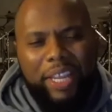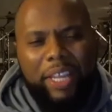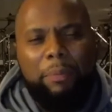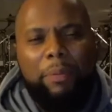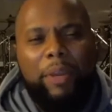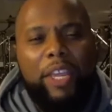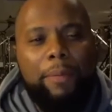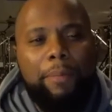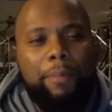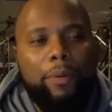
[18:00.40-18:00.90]

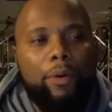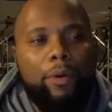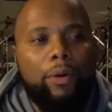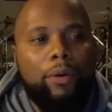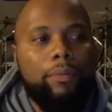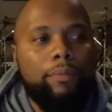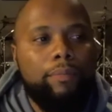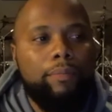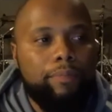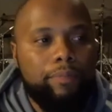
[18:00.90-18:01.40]
people
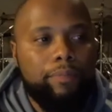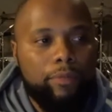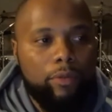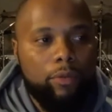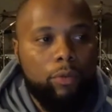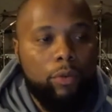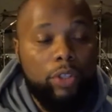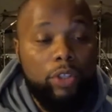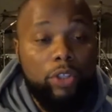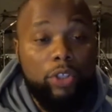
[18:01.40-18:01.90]

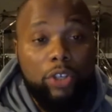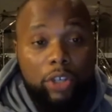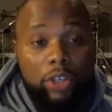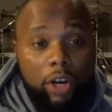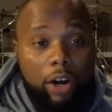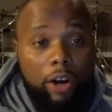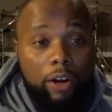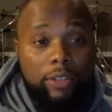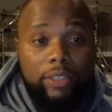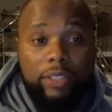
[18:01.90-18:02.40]
with good
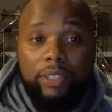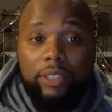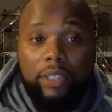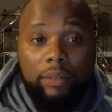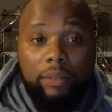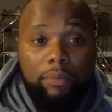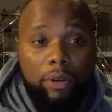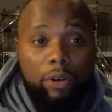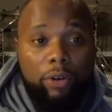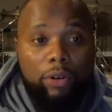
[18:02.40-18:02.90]
hearts and
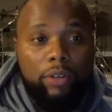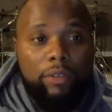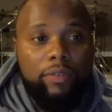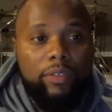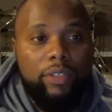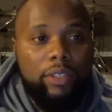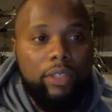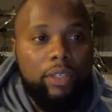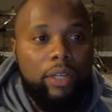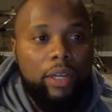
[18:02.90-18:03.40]
good
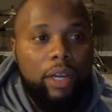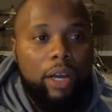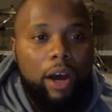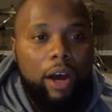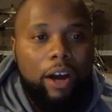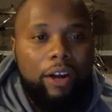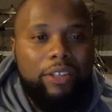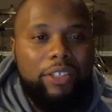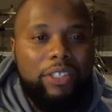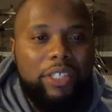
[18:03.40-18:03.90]
motives
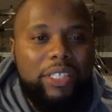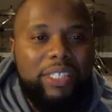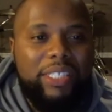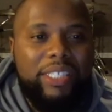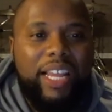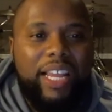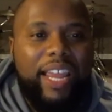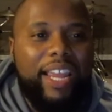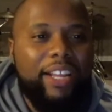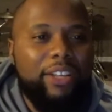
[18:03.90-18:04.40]
are just
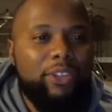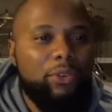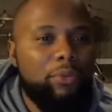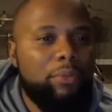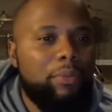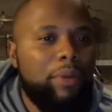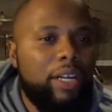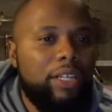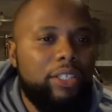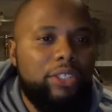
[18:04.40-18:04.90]
saying too
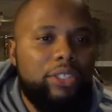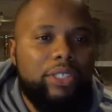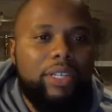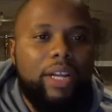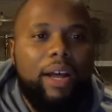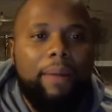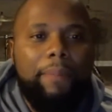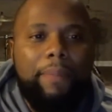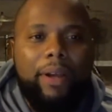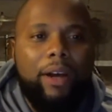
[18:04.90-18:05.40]
much and
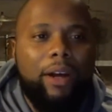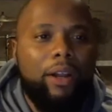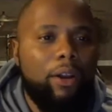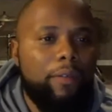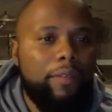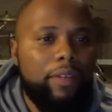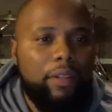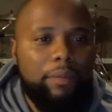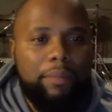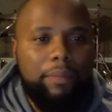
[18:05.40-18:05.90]
hopping all
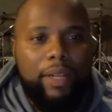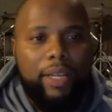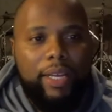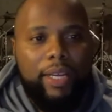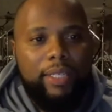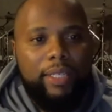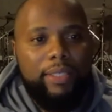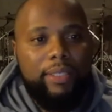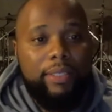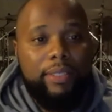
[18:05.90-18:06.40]
over the
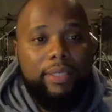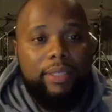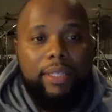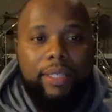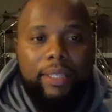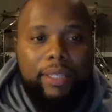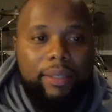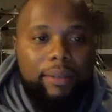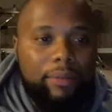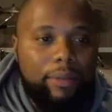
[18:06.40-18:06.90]
place
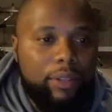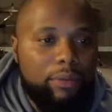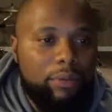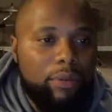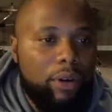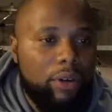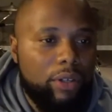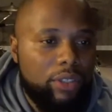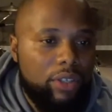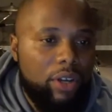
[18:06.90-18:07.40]
with the
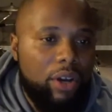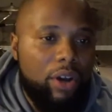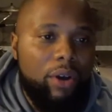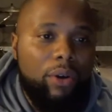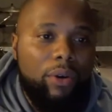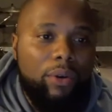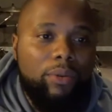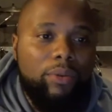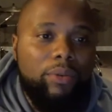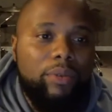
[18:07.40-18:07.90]
wrong
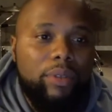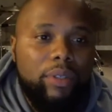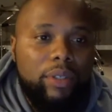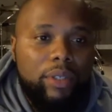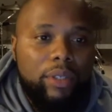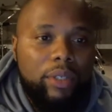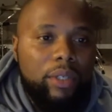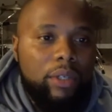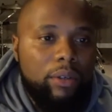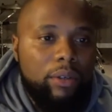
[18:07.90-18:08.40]
tone,
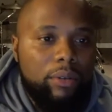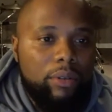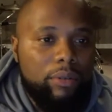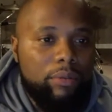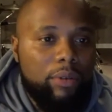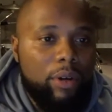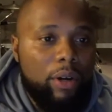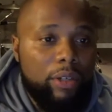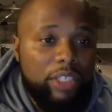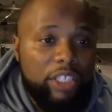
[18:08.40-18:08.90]
with the
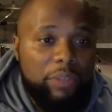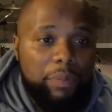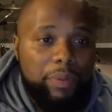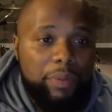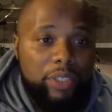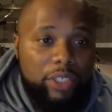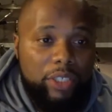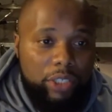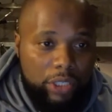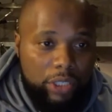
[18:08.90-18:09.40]
wrong
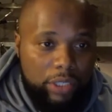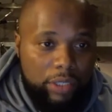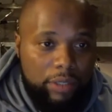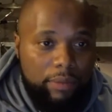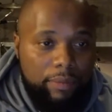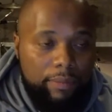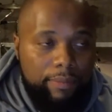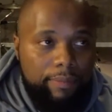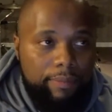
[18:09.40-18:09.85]
disposition,